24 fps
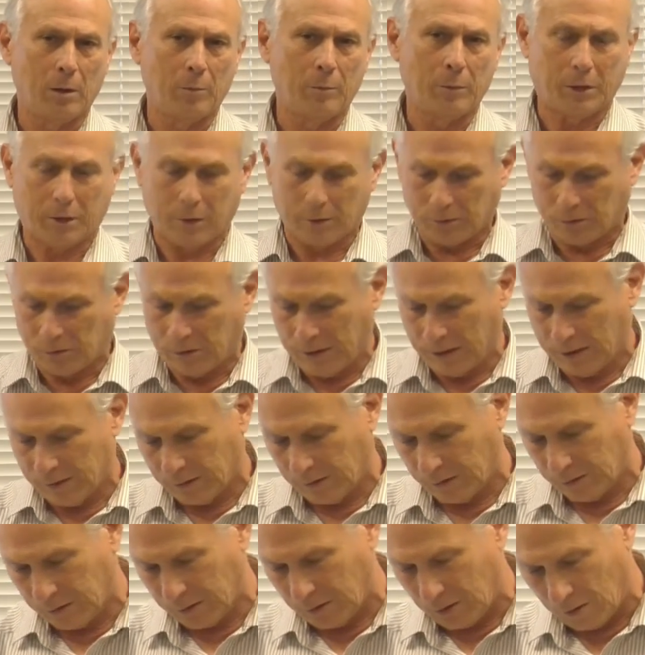Because
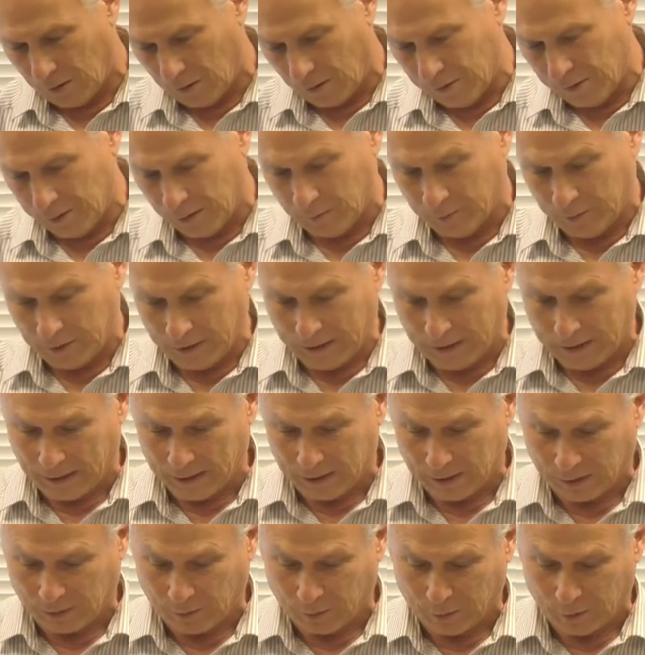Jesus turns and
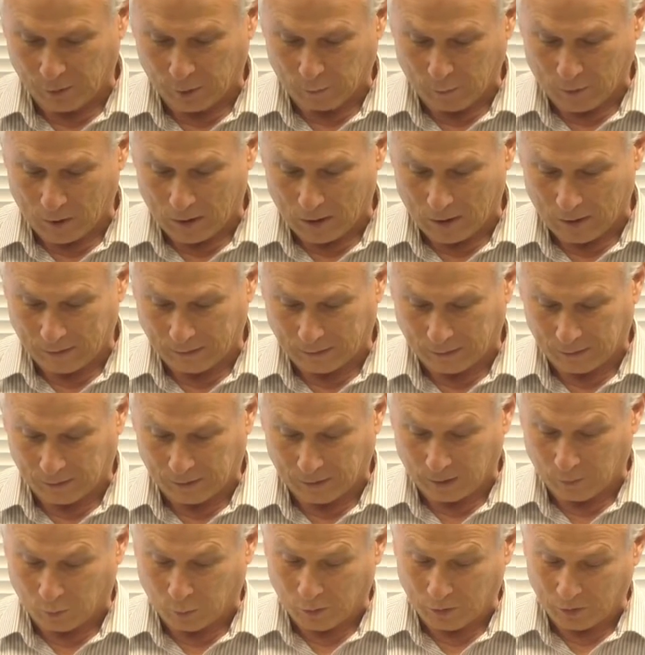begins to respond and
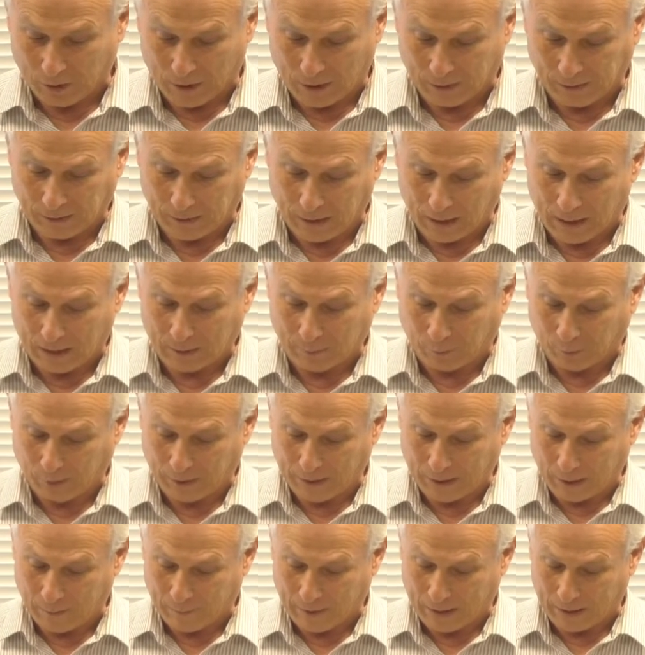says, Will not God
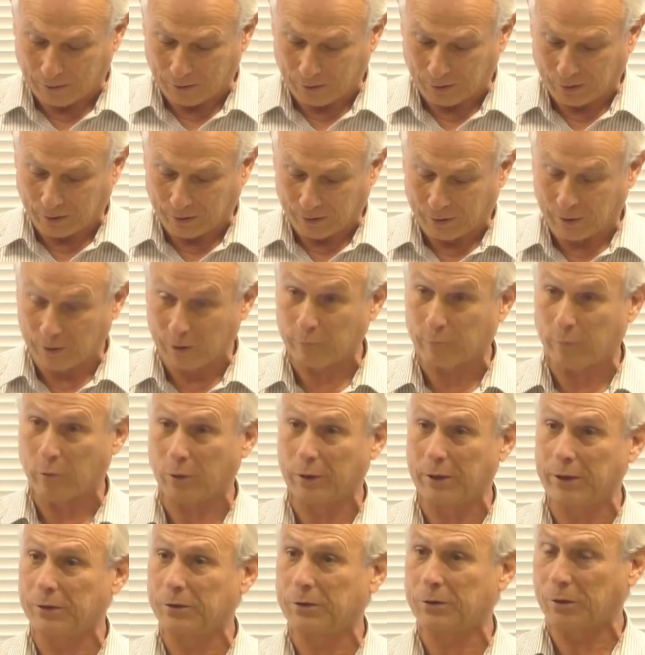bring about justice
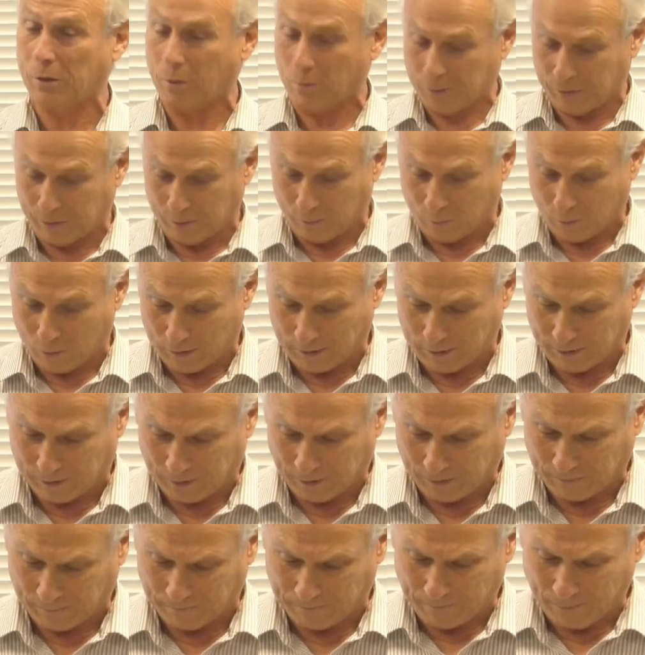for his chosen
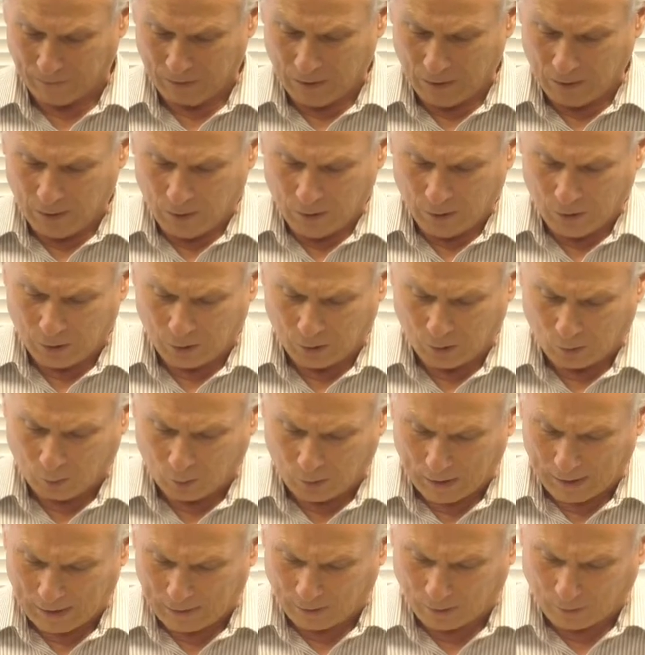ones who
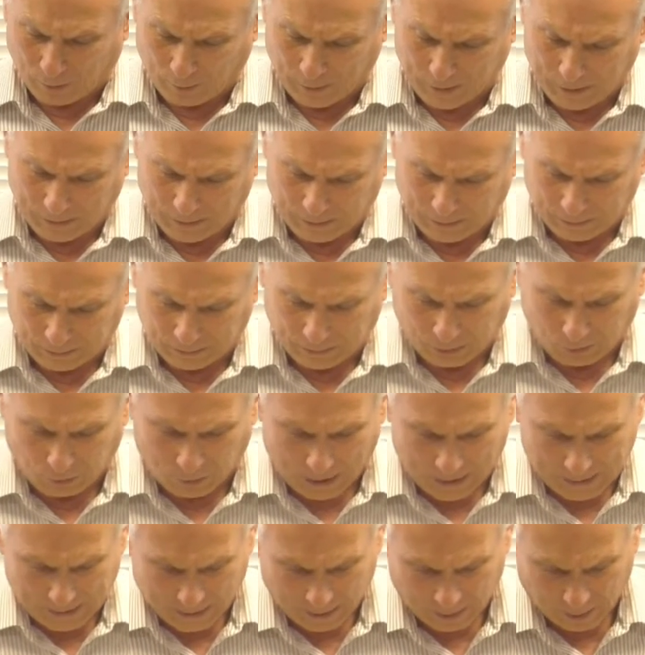cry, cry, uh,
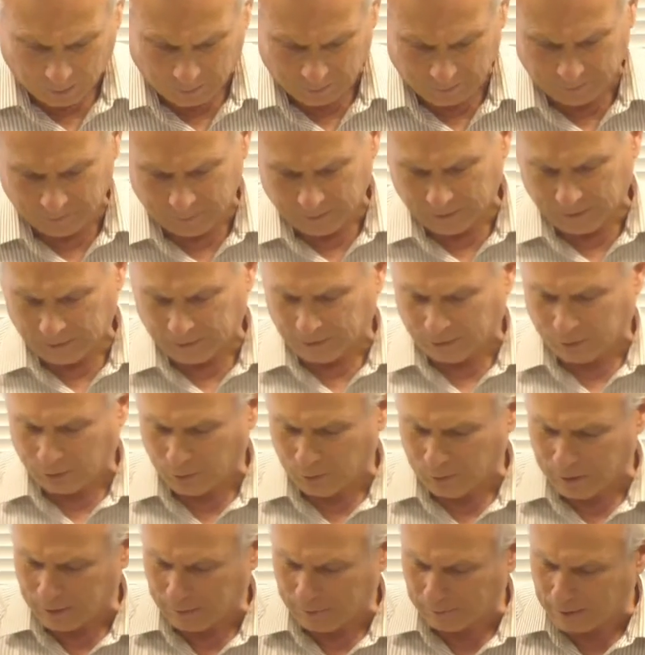cry out
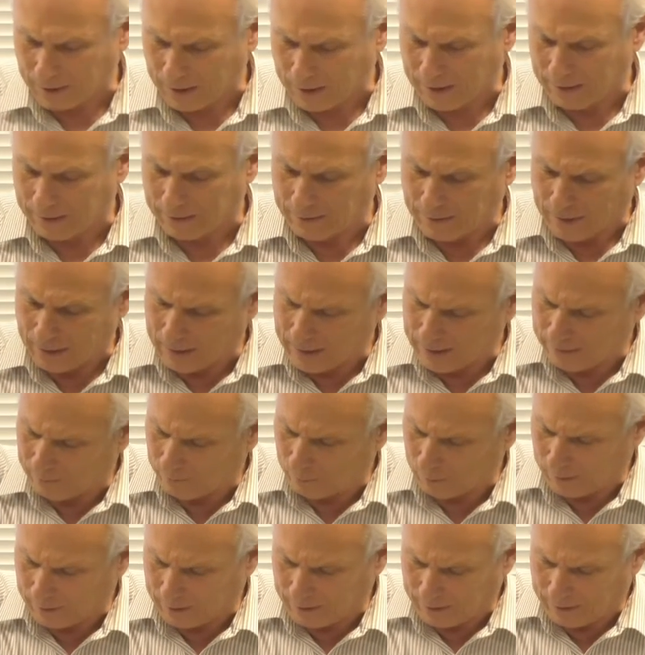to him day and night?
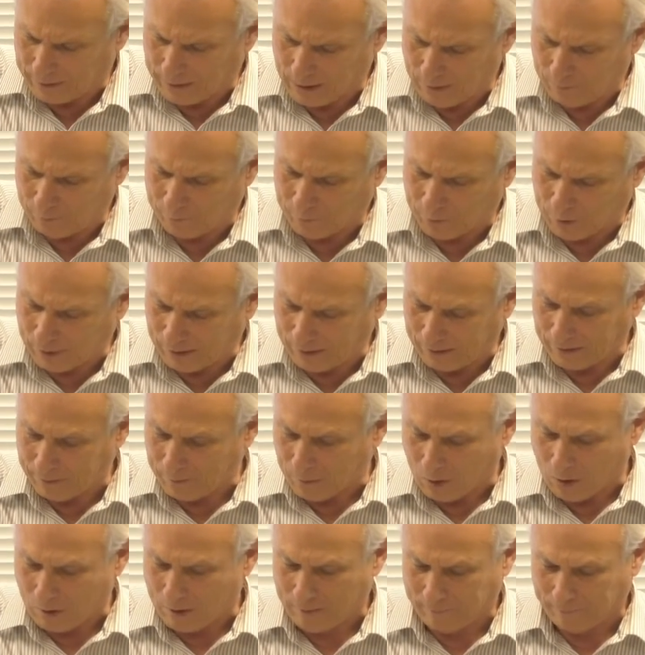Will he keep putting
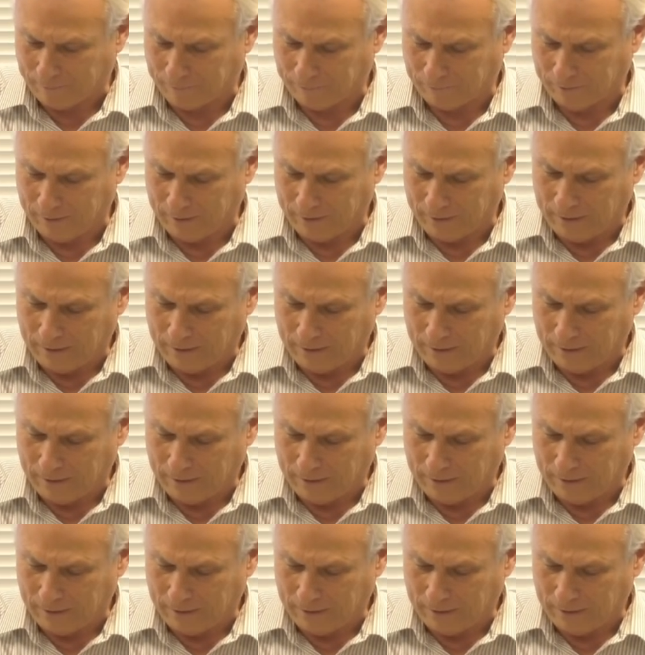them off?